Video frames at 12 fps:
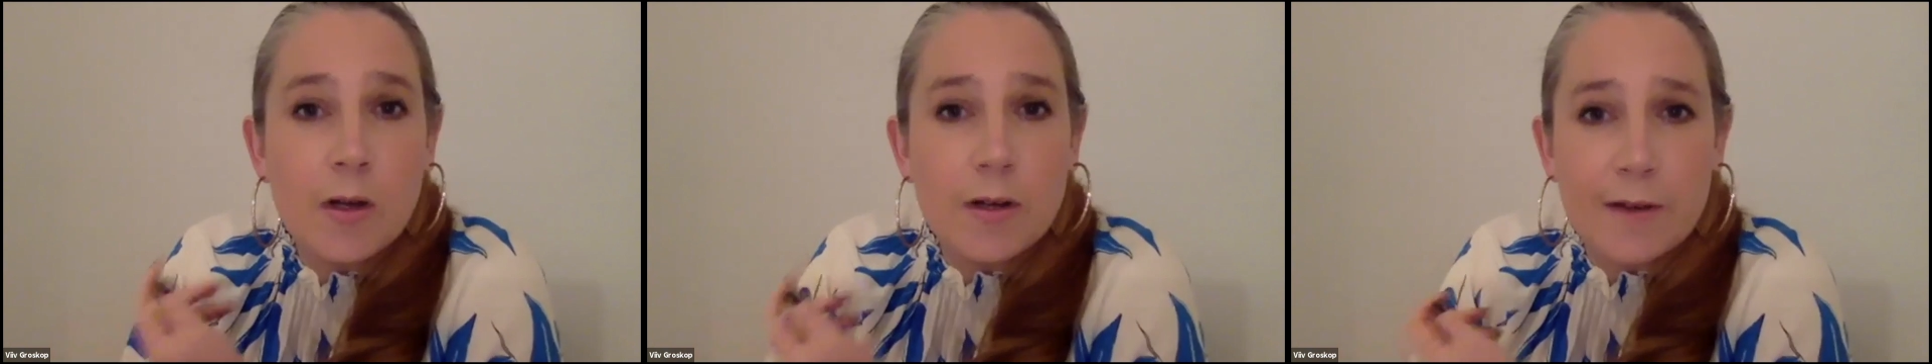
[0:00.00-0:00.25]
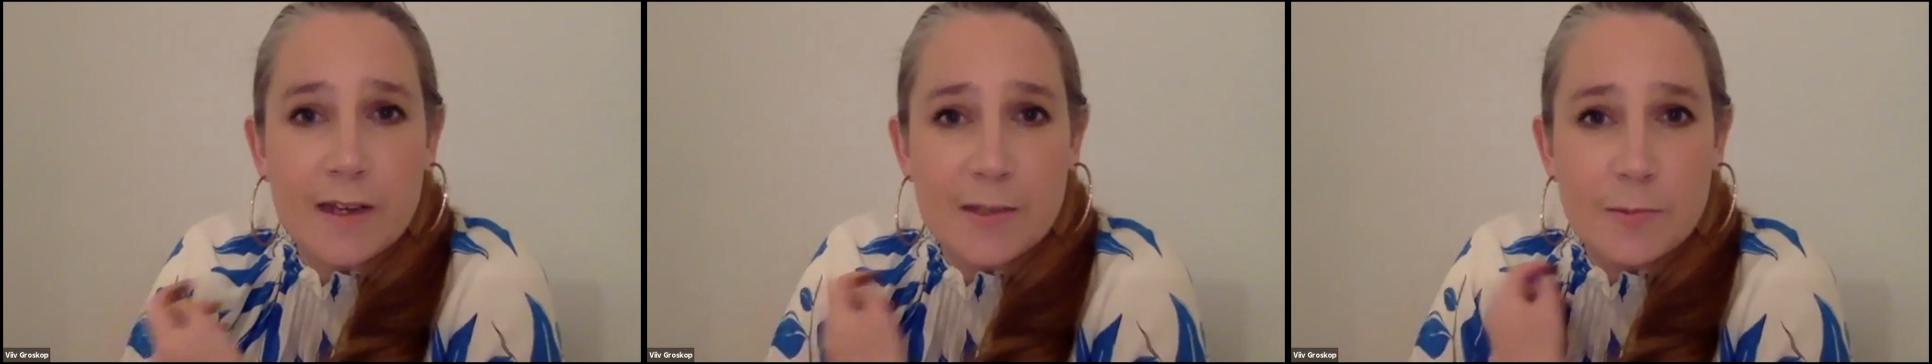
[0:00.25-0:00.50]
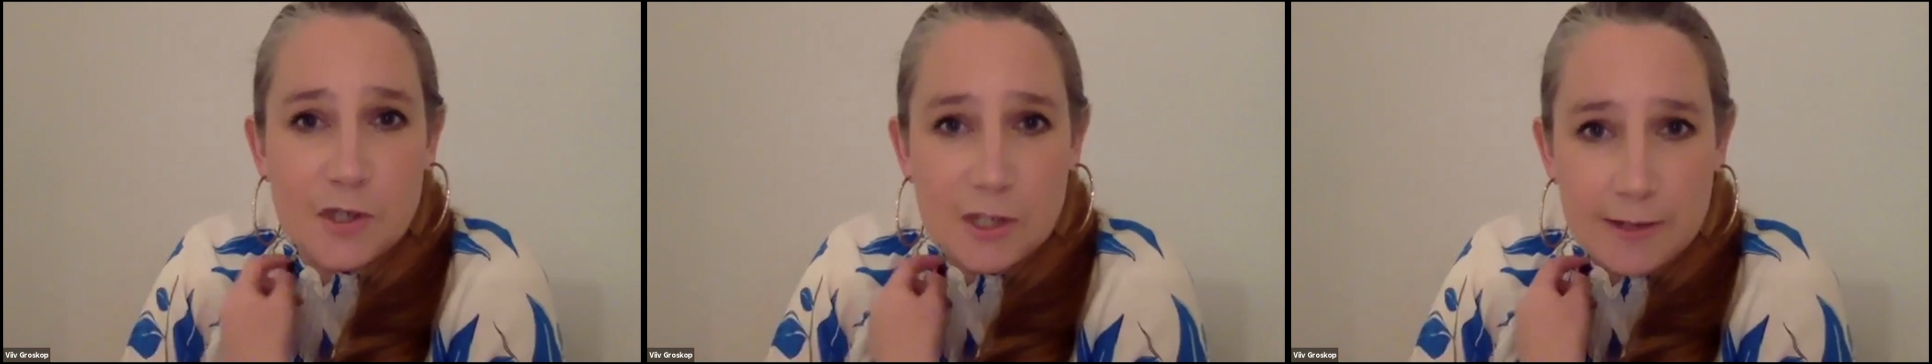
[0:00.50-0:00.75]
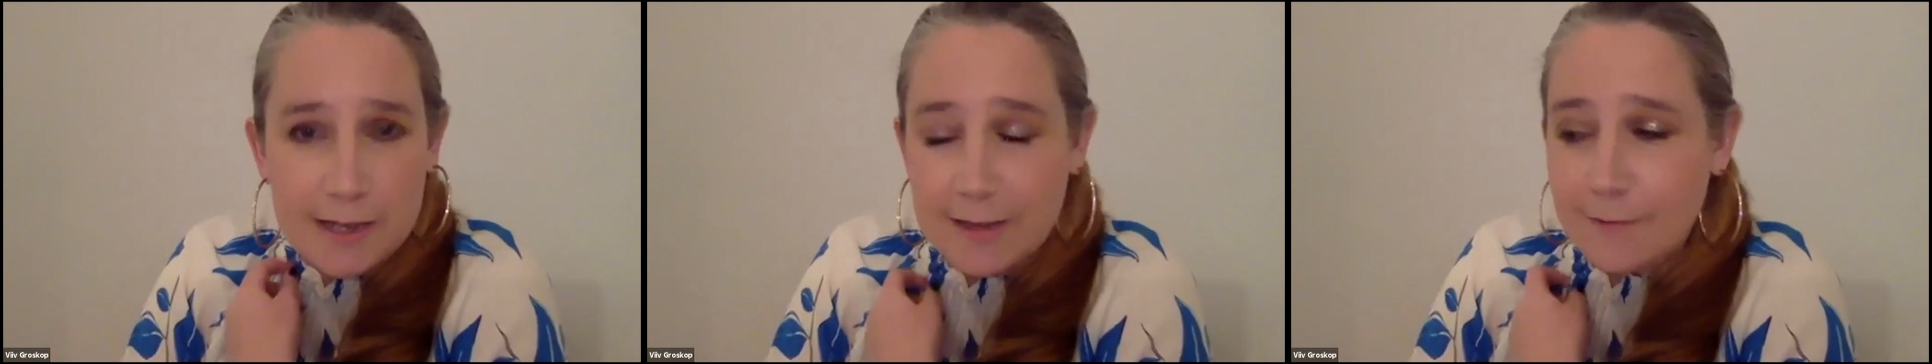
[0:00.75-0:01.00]
advice would
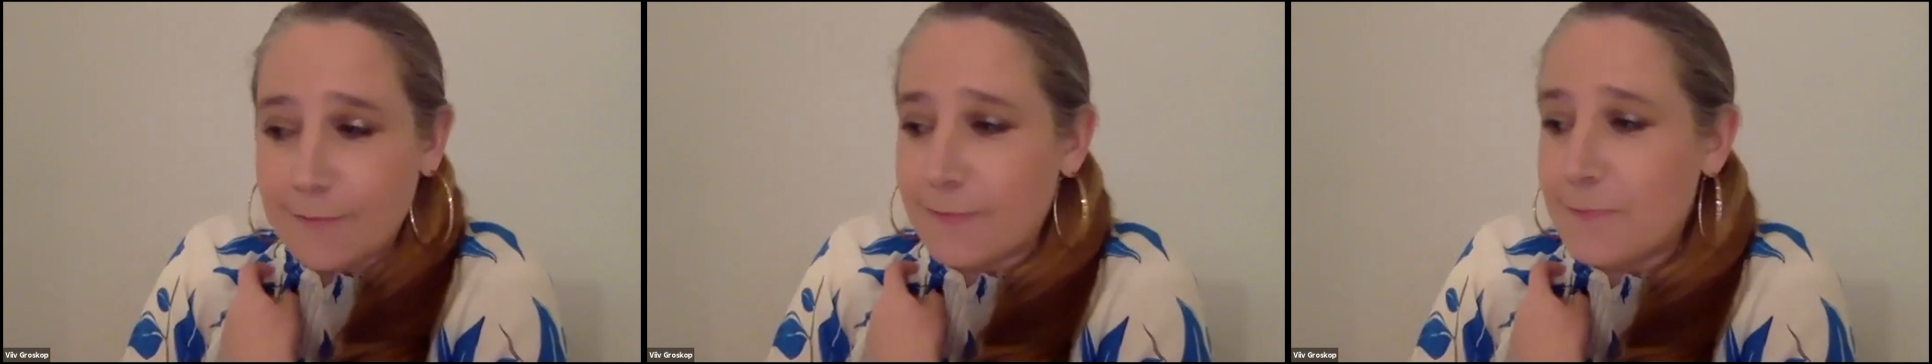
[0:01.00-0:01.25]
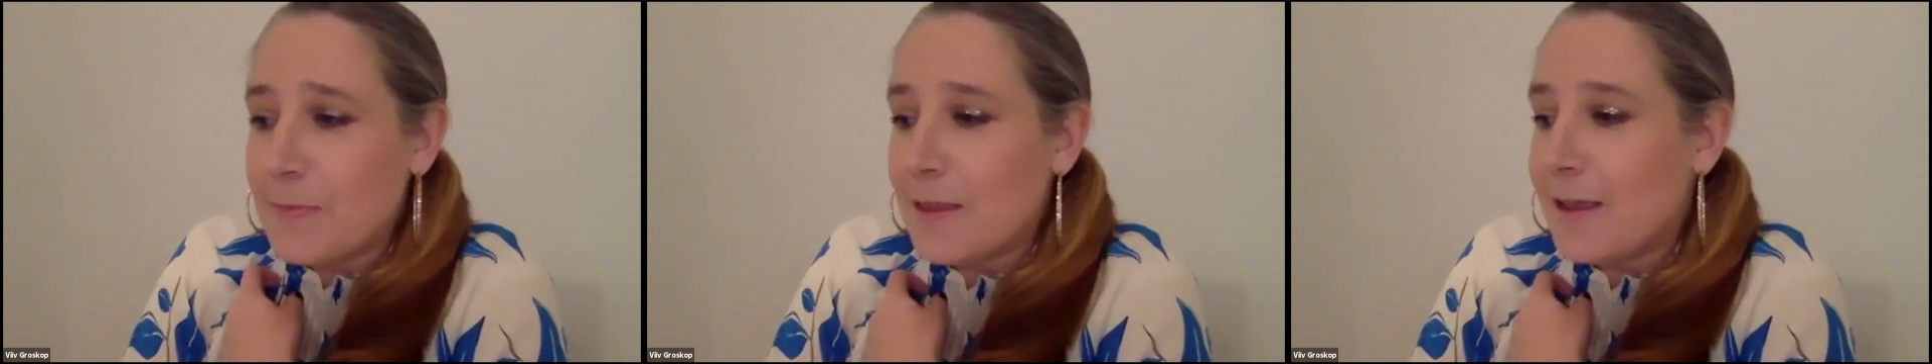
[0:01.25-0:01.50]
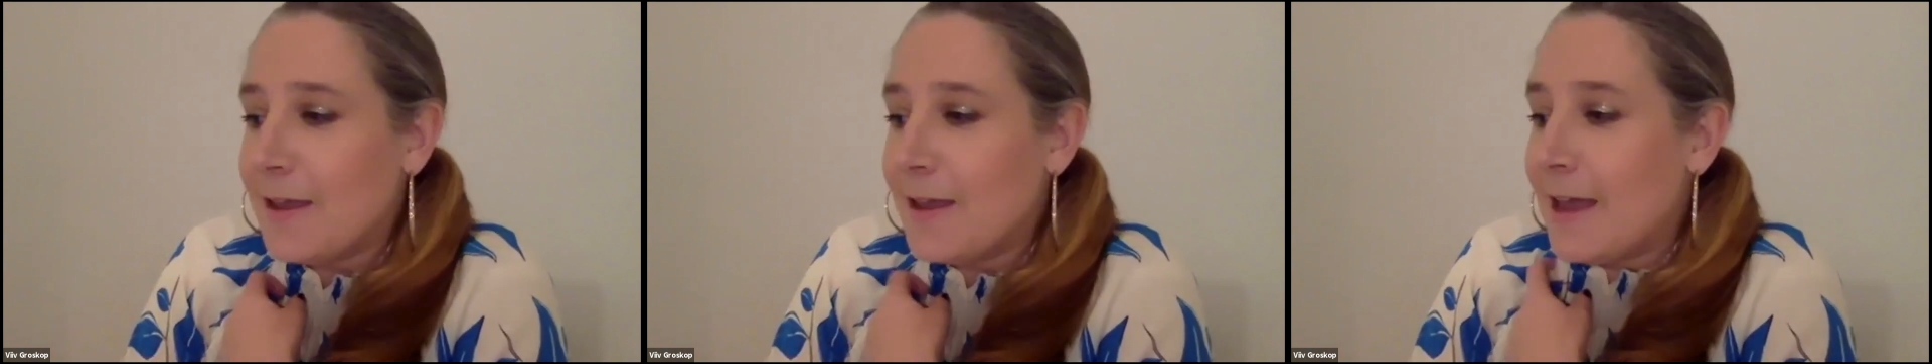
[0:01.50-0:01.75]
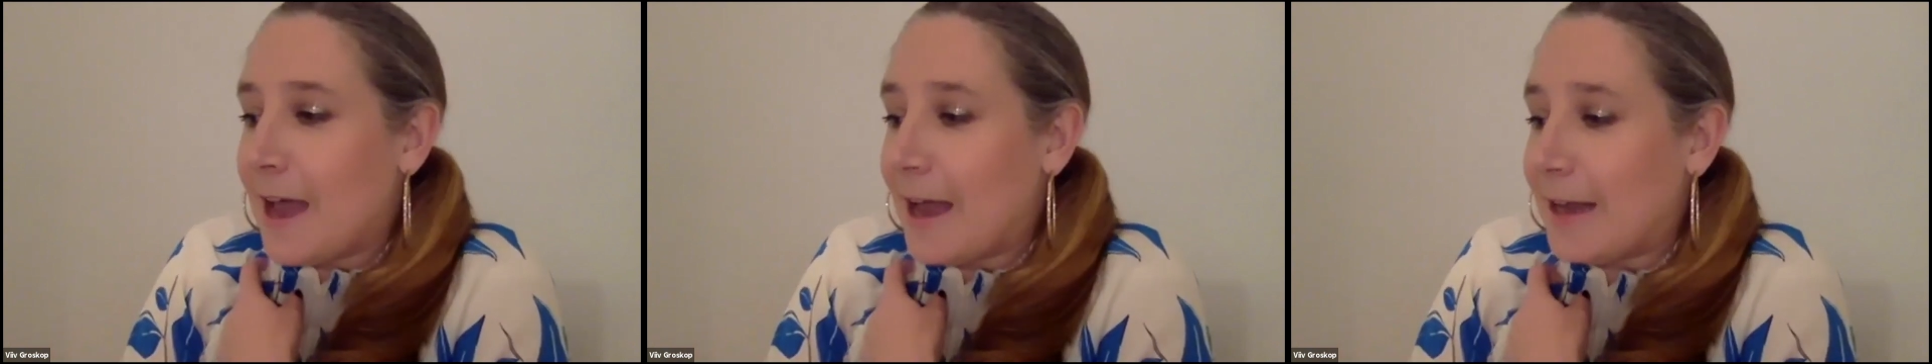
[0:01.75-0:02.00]
you give?
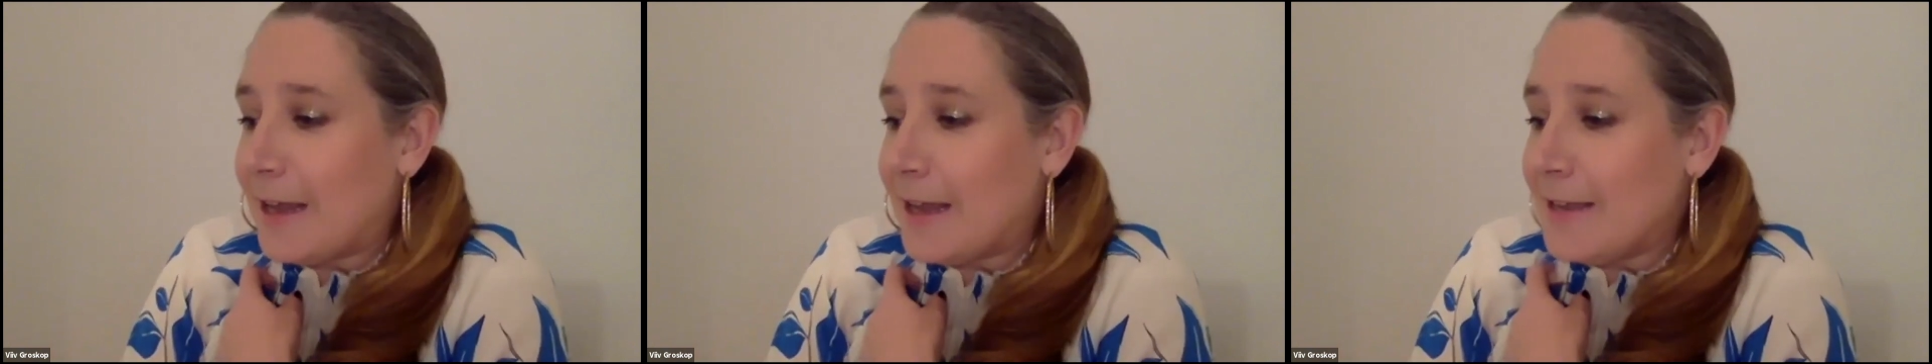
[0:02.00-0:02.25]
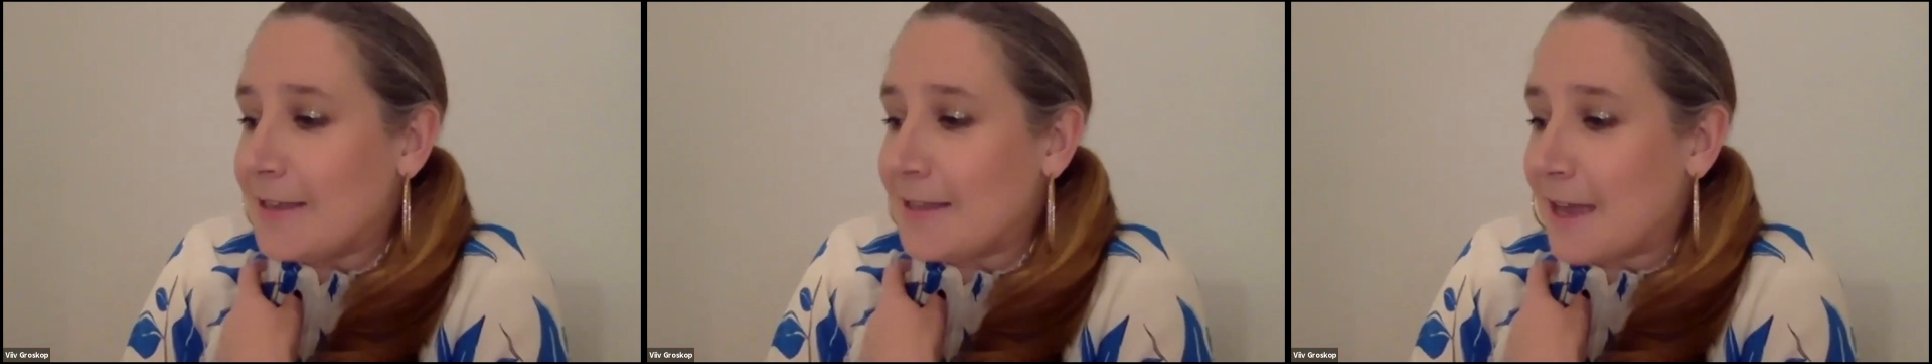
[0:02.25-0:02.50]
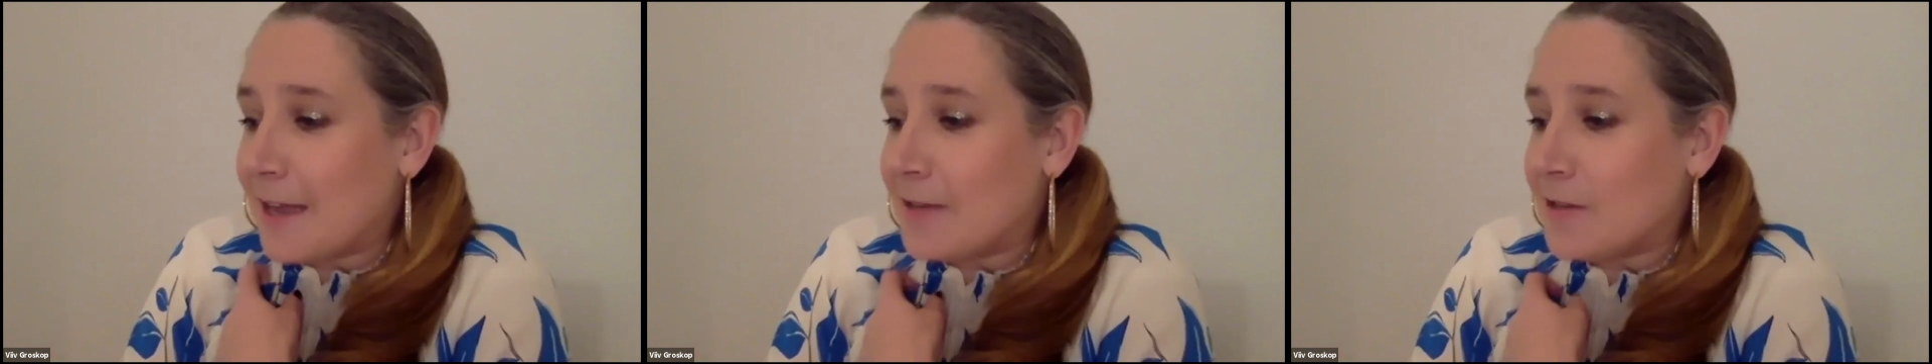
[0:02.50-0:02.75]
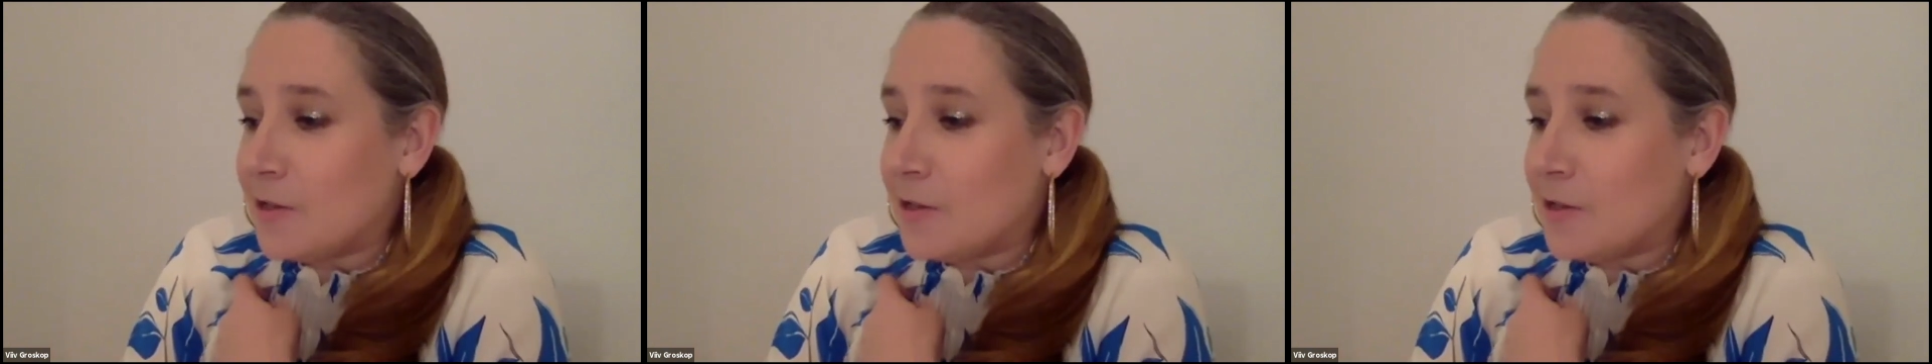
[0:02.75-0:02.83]
And he said,